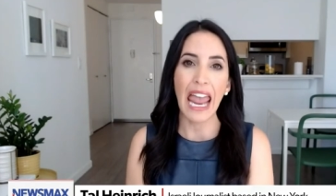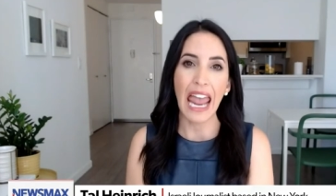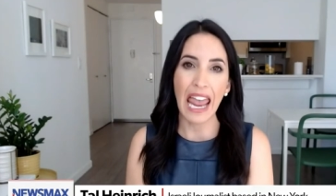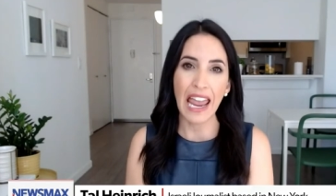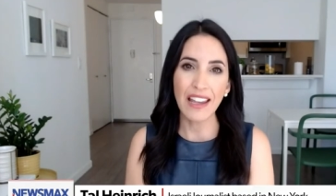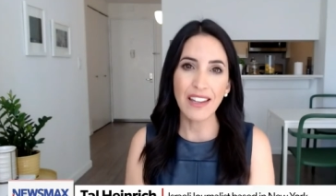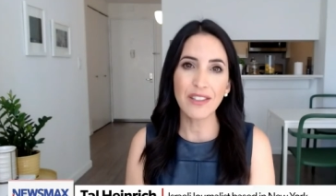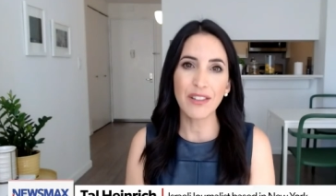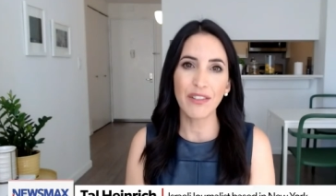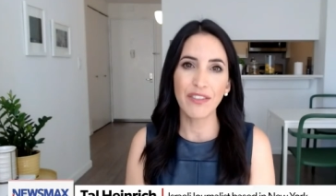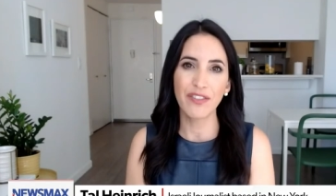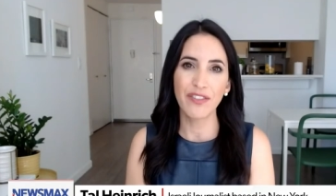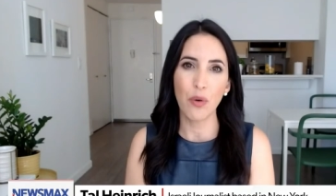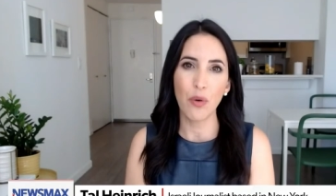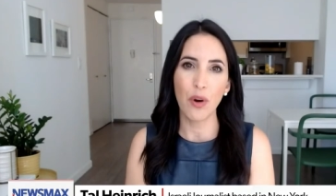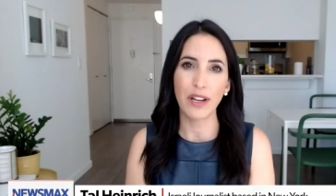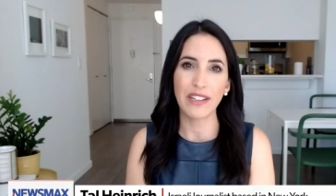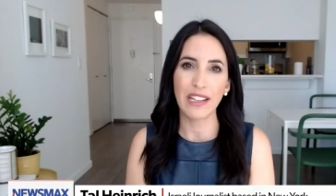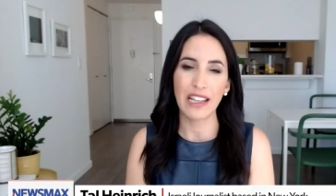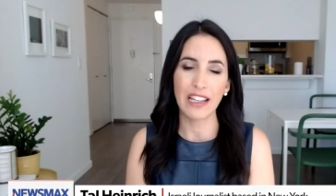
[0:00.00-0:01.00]
and
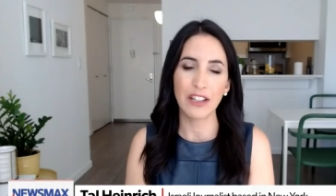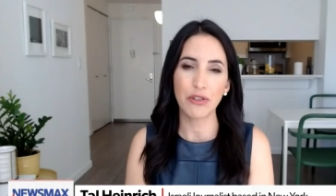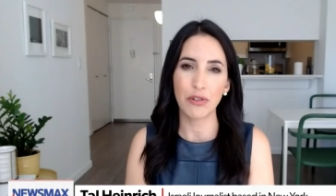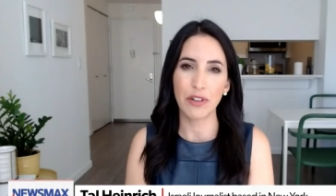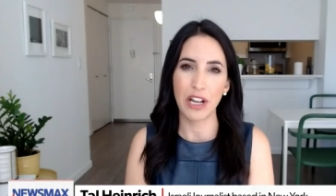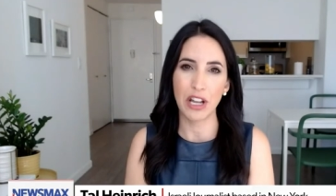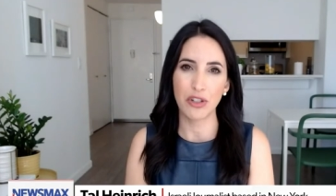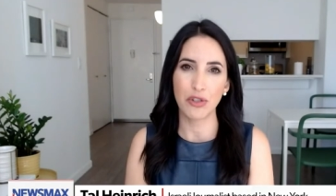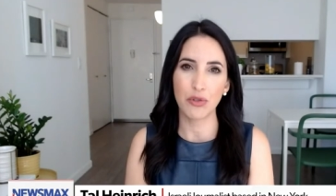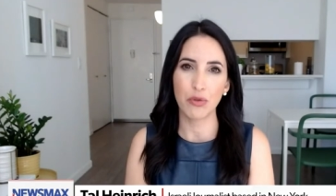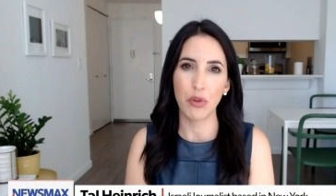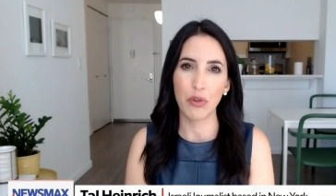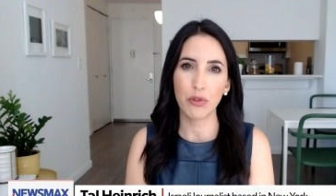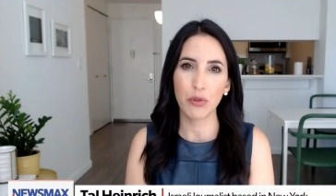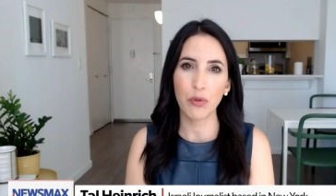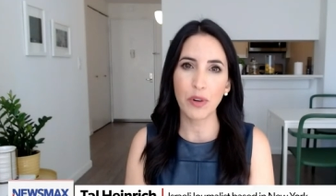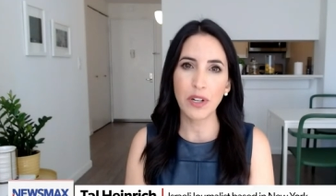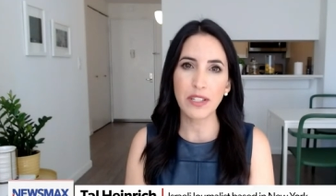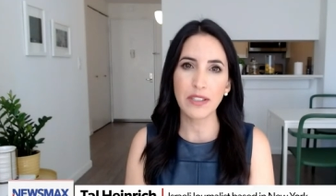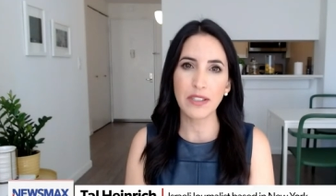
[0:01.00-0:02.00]
avoid international international
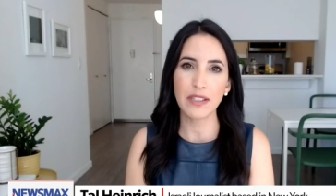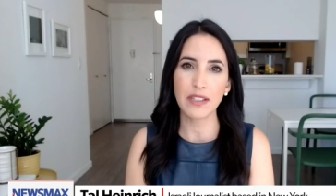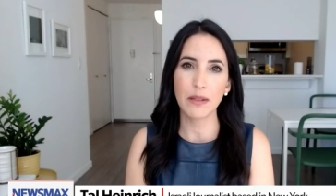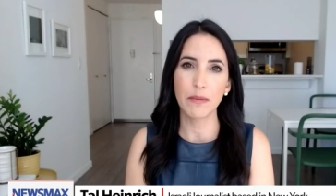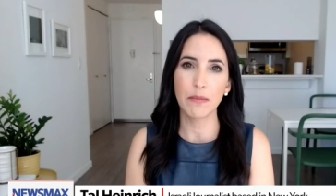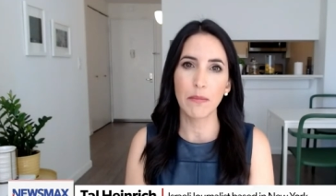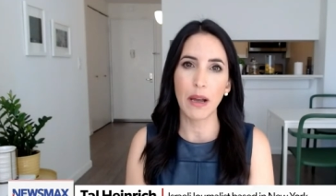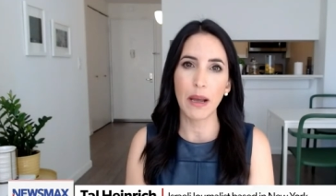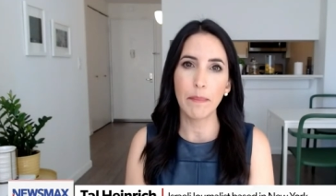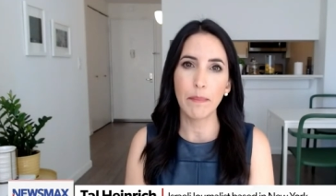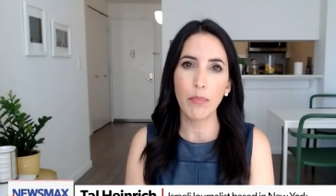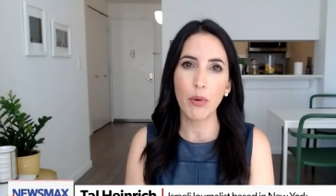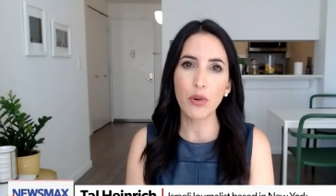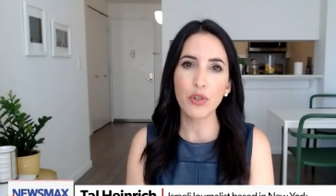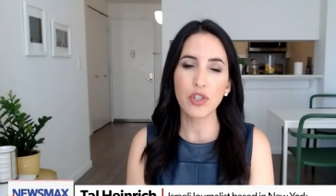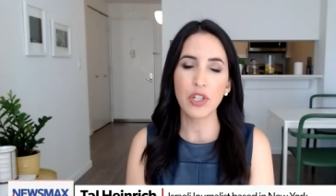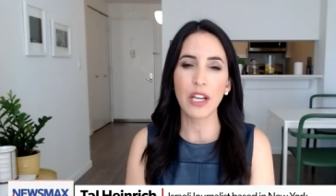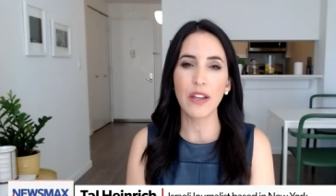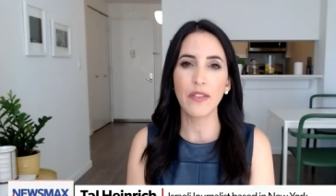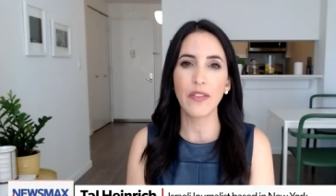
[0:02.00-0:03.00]
criticism by
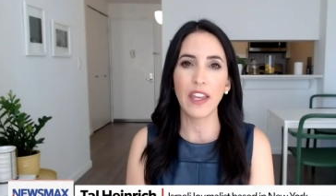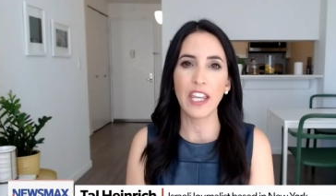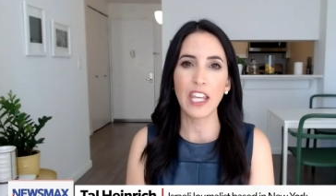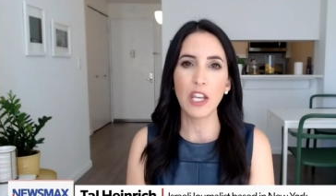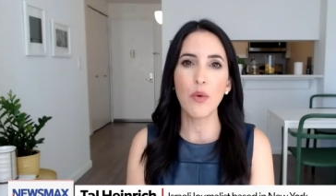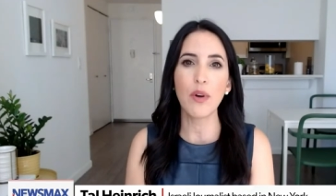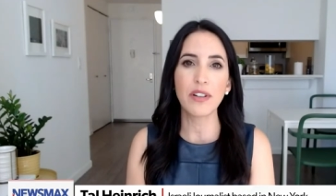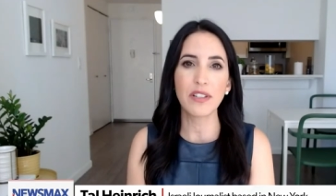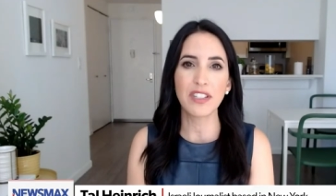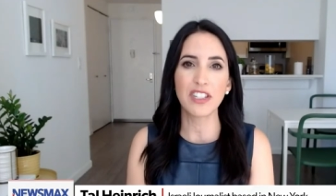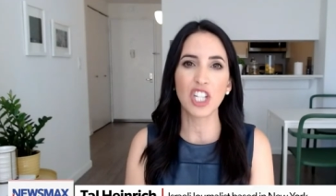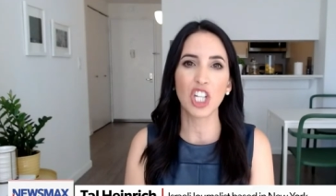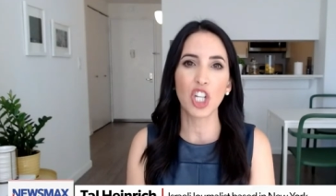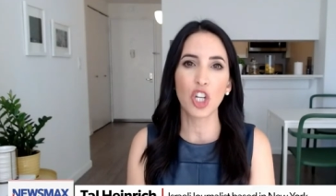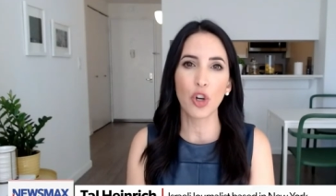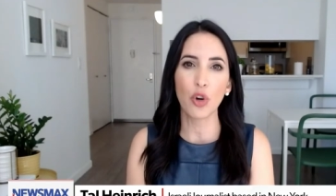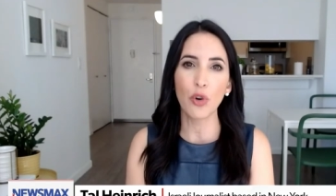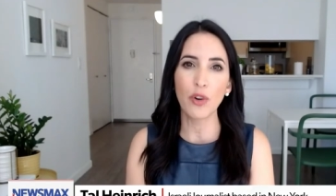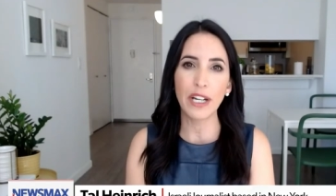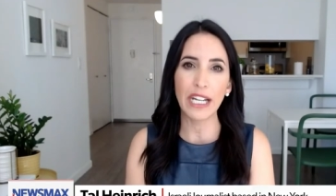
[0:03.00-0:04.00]
pushing the UN
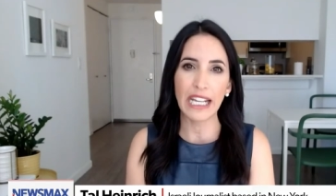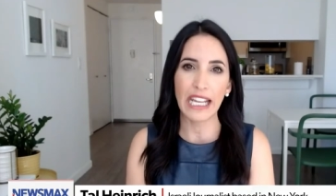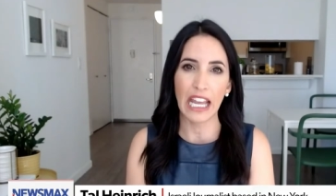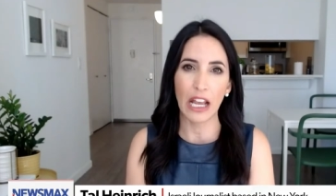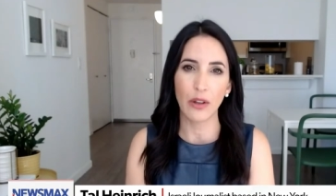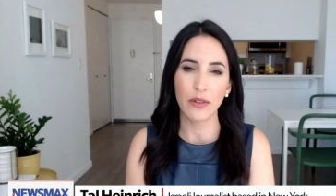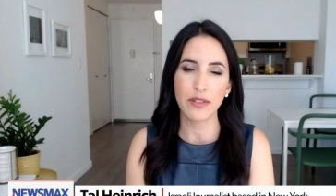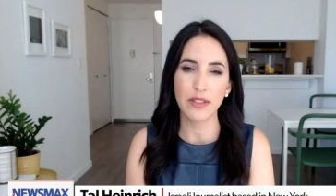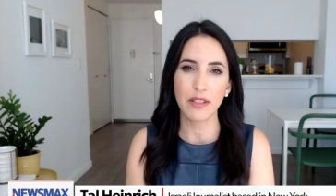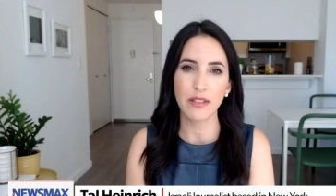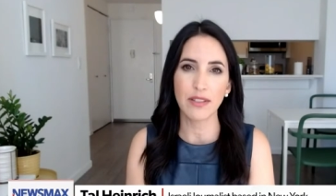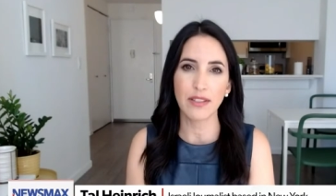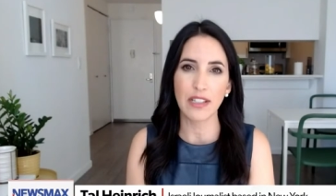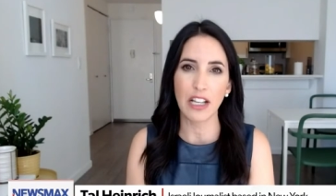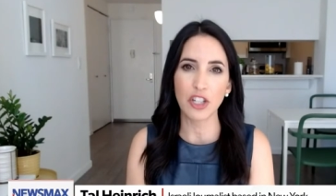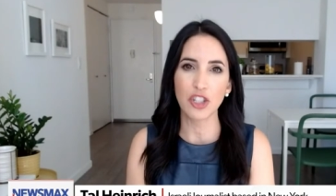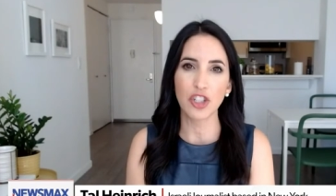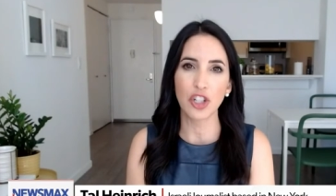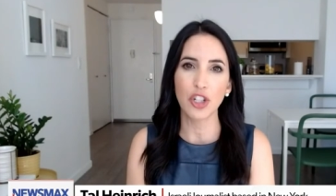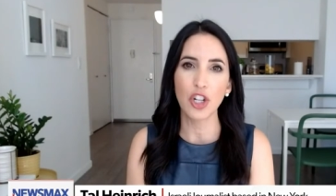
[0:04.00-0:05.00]
Security Council
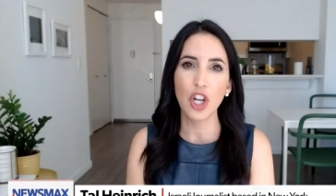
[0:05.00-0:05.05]
session